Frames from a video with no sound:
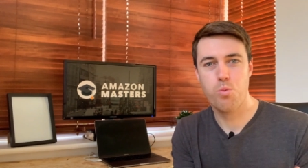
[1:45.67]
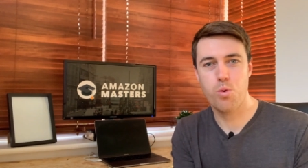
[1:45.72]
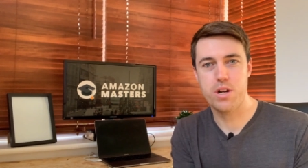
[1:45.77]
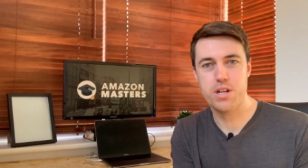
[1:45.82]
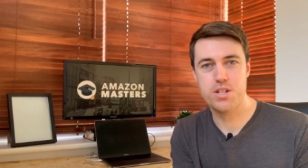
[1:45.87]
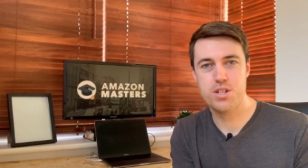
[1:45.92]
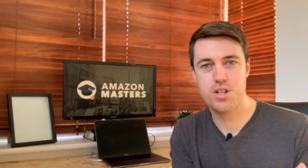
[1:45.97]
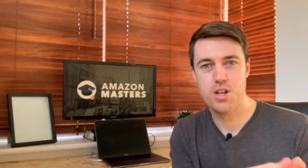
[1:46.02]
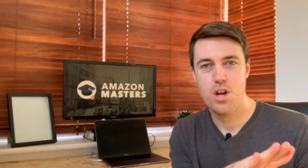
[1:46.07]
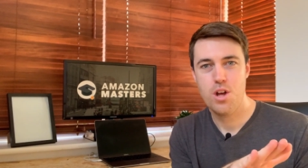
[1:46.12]

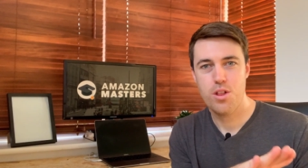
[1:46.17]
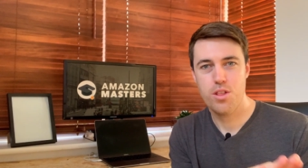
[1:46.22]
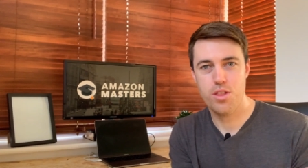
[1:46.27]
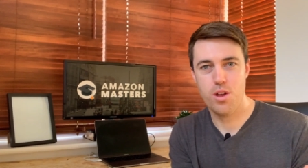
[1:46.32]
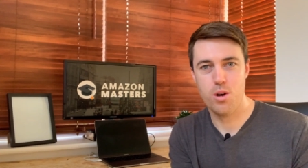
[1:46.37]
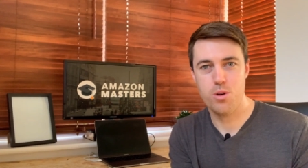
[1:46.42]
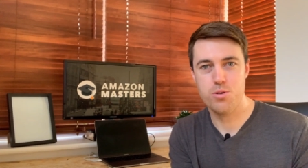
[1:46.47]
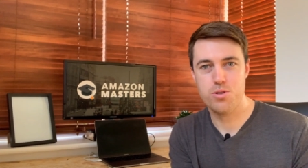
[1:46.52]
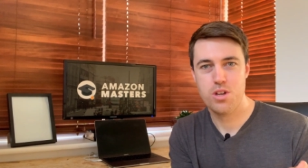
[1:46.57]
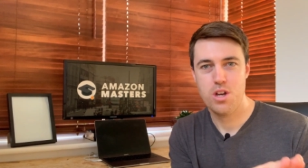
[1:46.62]
breach
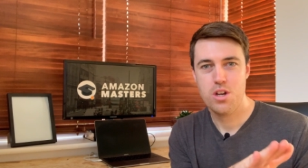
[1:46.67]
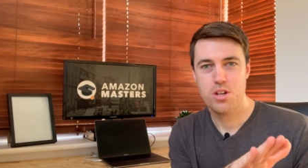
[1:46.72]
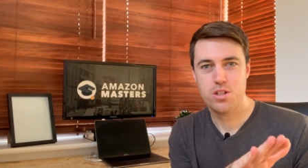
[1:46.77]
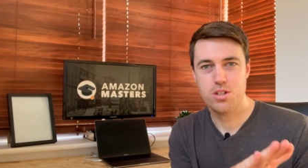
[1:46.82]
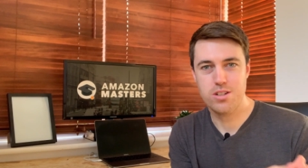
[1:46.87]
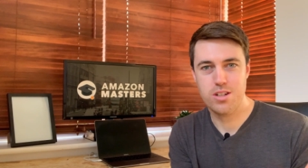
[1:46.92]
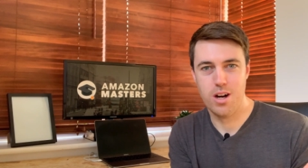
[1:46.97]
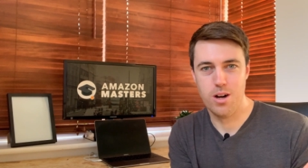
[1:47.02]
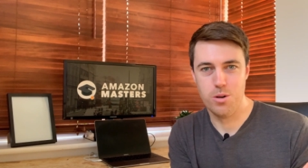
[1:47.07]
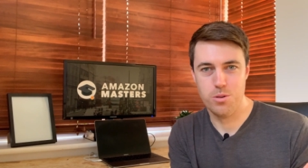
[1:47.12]
those
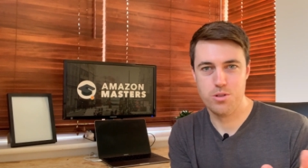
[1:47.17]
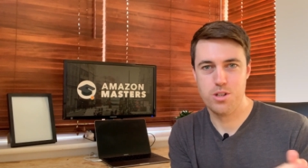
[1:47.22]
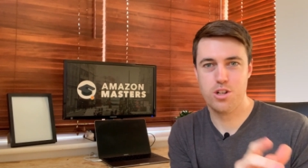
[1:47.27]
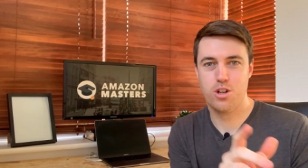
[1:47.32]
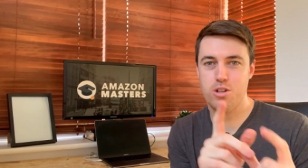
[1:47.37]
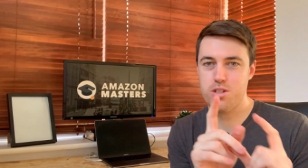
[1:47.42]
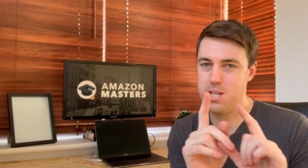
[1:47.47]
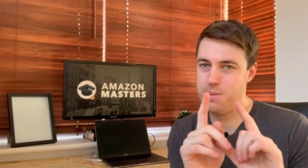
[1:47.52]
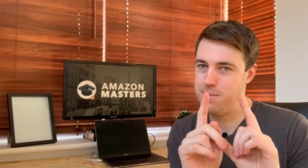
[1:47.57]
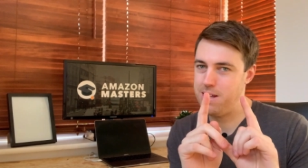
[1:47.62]
goals.
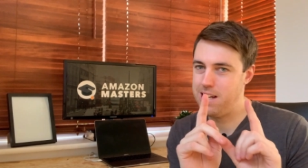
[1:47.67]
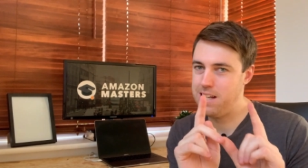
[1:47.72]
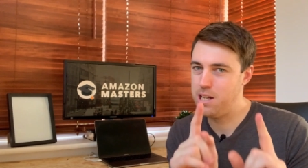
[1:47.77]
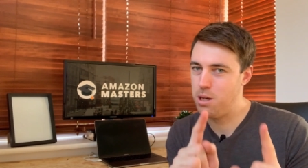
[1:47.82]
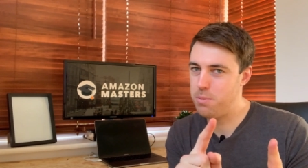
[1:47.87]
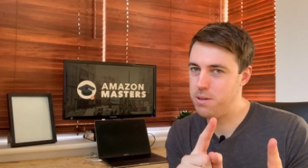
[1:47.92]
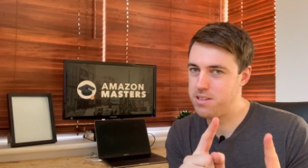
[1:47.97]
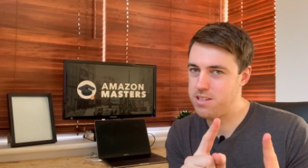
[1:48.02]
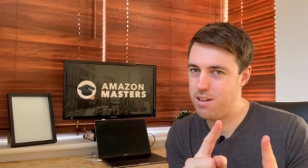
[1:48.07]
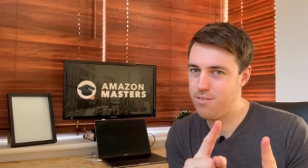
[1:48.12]
I've got something a
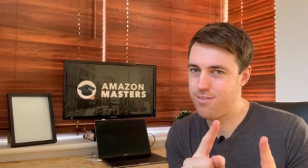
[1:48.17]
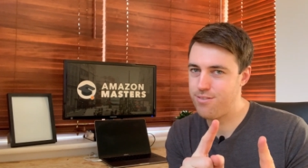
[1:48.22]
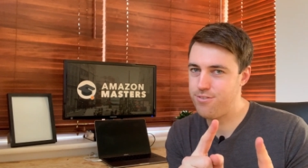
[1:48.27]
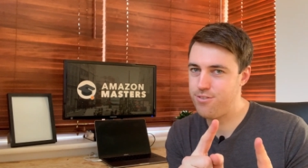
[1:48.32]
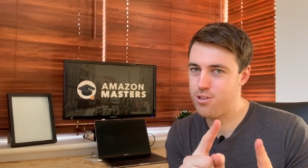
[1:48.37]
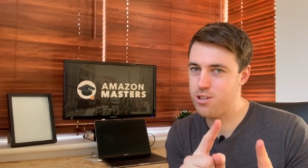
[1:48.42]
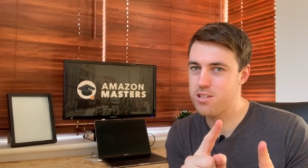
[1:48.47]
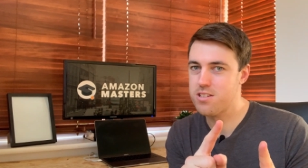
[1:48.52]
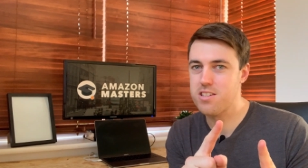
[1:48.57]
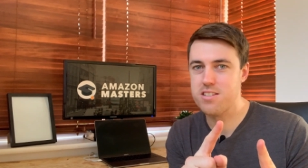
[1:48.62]
little bit different
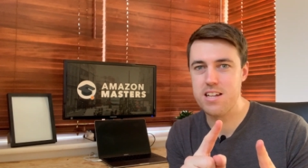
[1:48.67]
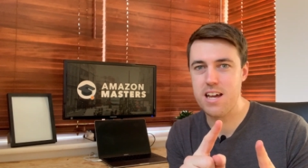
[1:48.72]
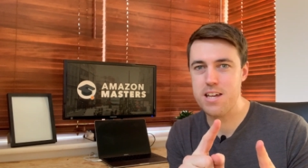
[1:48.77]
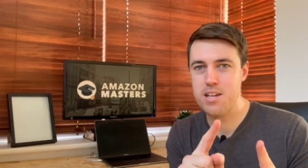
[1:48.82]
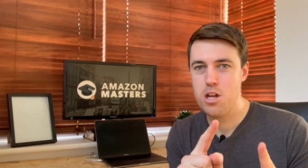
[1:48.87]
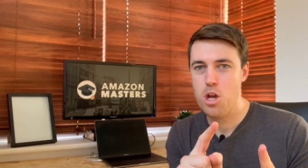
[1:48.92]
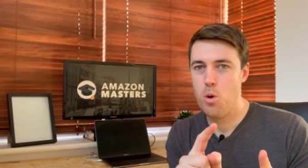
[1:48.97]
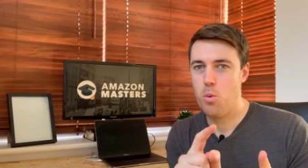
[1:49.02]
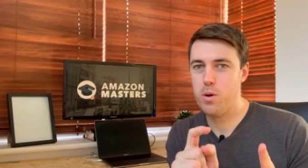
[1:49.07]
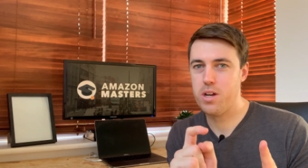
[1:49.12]
for you
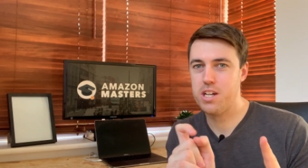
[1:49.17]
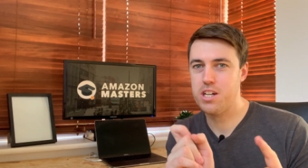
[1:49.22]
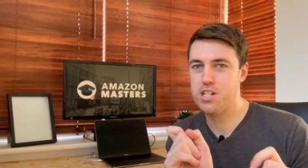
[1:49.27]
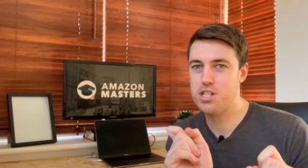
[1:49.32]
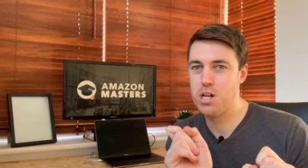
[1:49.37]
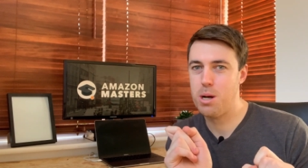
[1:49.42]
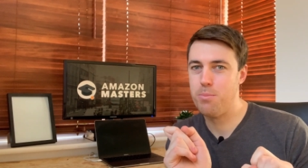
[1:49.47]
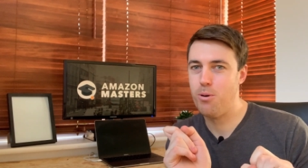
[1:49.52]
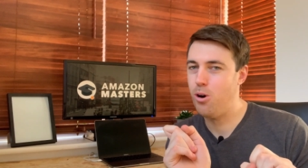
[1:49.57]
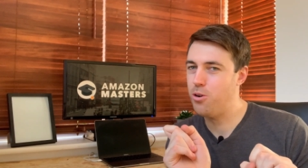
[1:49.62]
today. We're gonna
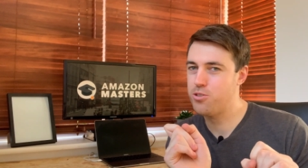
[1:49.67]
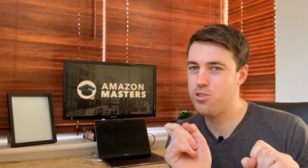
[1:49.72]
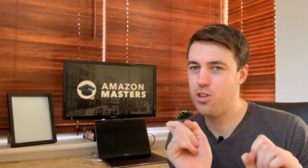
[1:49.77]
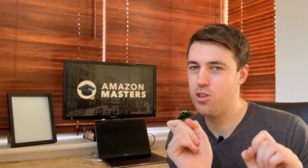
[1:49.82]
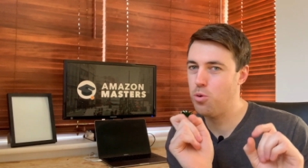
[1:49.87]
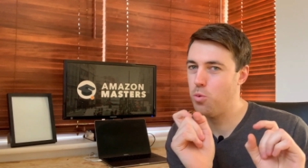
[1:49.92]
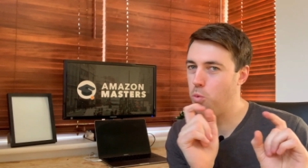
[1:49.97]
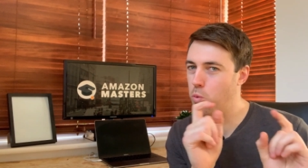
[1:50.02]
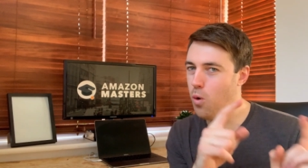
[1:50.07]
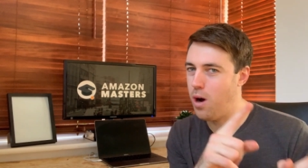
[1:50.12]
to jump
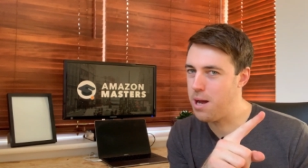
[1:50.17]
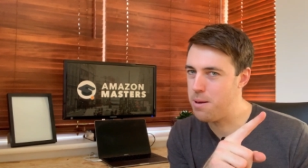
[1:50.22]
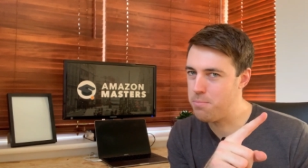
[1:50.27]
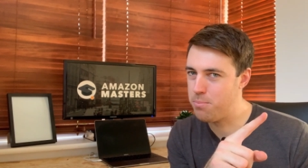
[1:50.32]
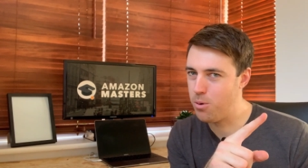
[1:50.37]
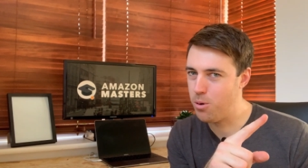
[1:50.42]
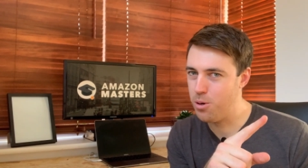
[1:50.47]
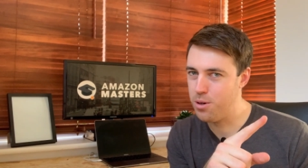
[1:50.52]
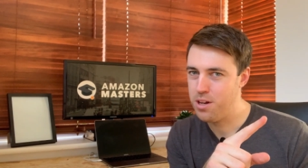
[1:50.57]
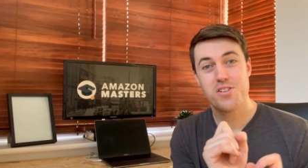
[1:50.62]
onto the
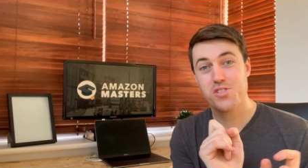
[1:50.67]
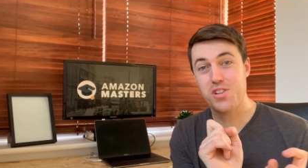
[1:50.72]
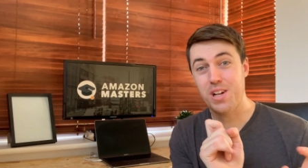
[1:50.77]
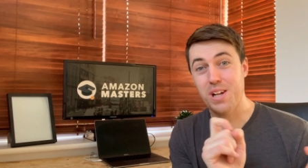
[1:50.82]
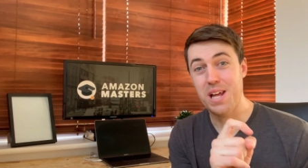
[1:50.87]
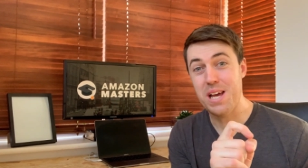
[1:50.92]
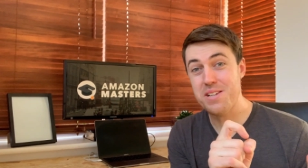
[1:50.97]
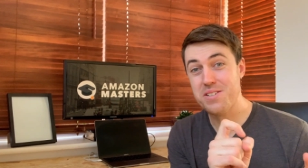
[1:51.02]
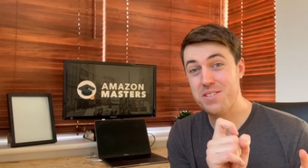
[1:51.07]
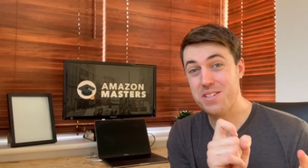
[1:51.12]
whiteboard, so
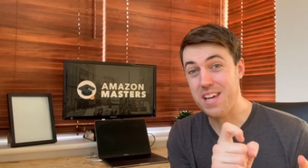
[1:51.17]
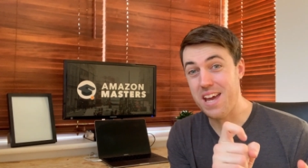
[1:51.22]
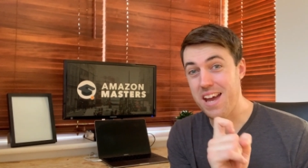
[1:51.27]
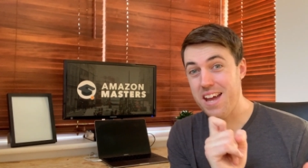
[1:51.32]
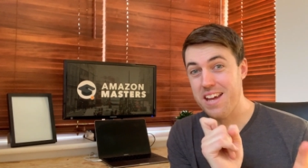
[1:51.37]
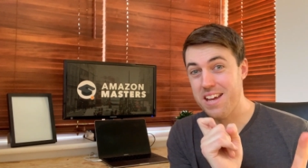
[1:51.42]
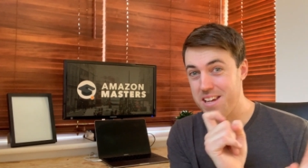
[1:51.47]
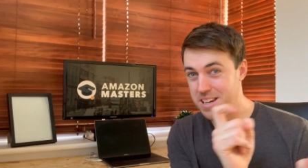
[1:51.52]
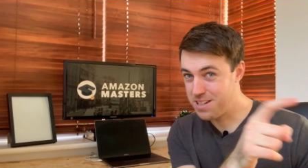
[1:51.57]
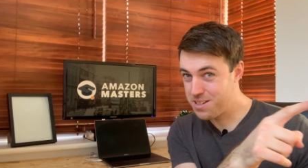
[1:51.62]
let's
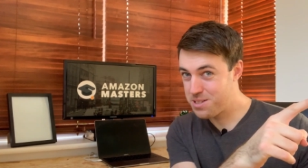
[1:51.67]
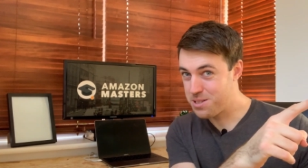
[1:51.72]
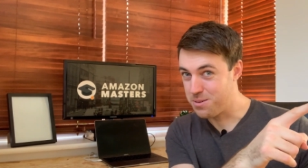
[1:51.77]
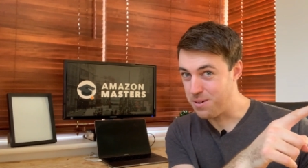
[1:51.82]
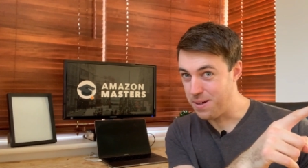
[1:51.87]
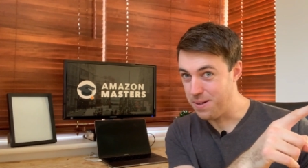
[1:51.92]
get into